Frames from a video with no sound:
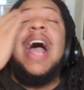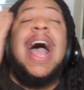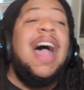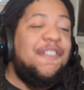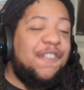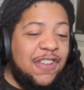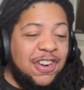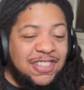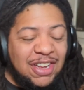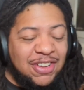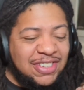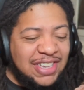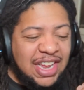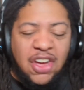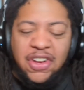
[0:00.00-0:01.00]
at first I
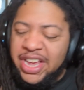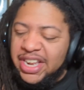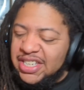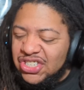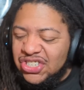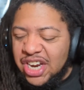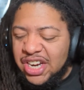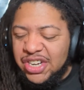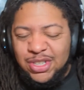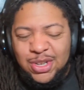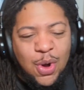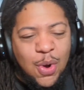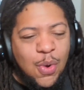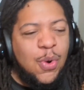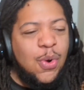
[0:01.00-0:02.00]
was like, okay, this trailer is
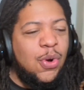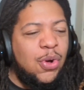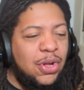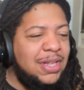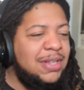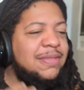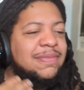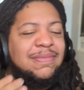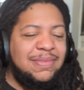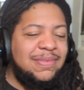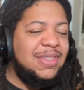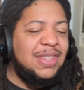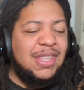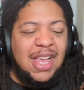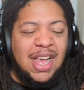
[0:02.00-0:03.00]
cool
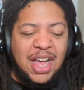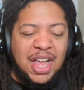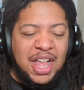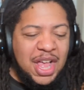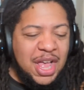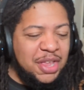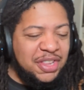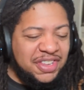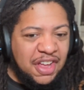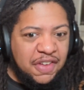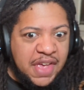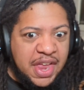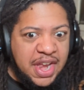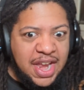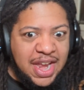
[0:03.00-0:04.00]
um, and stuff.
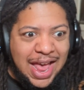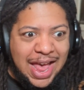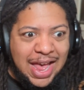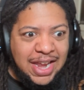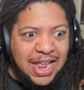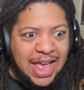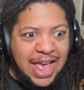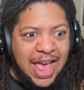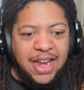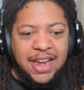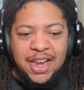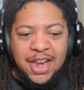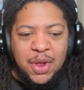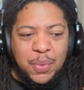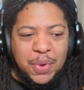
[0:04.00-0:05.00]
And then that they
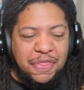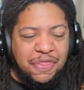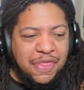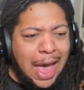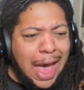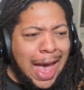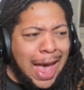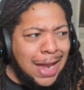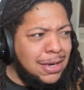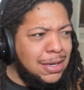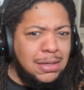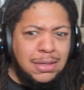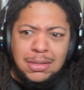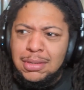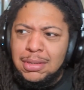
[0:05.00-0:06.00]
ended it with that.
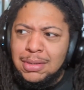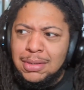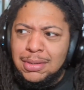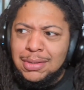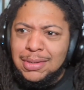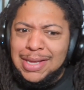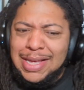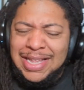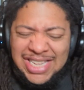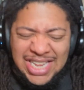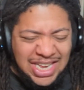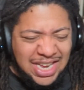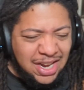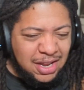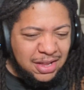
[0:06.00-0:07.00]
Is
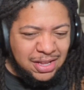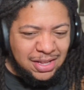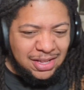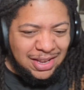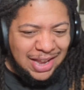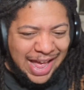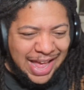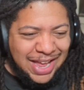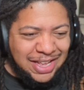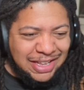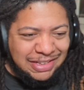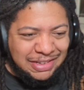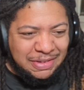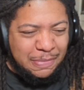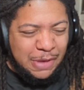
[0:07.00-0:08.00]
he gonna like
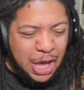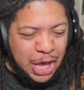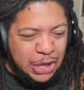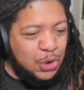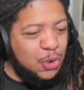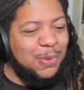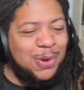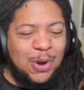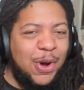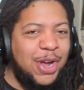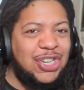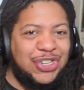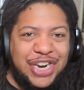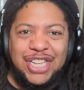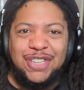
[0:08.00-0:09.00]
be a humanoid
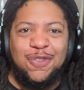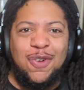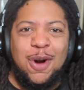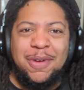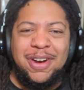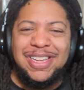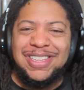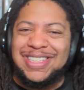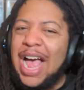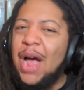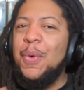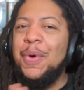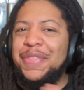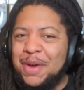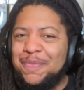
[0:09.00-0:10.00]
trans? Is that
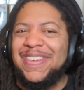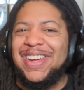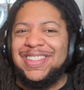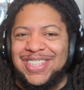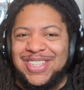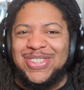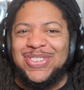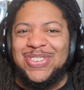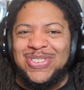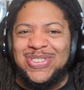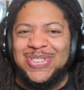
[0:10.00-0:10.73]
what they're about to do?